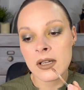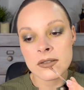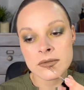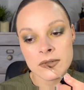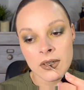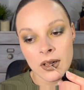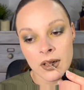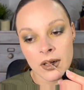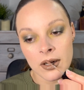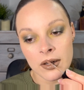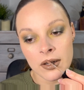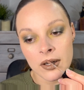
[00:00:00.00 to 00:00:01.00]

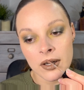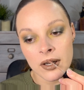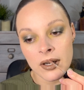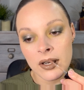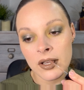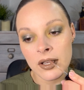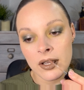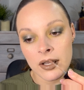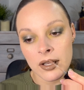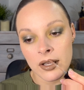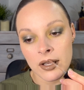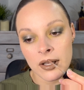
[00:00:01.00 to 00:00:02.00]
sort of matte
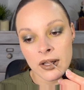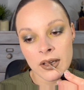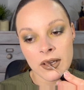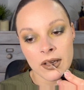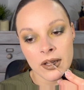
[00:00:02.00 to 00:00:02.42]
finish,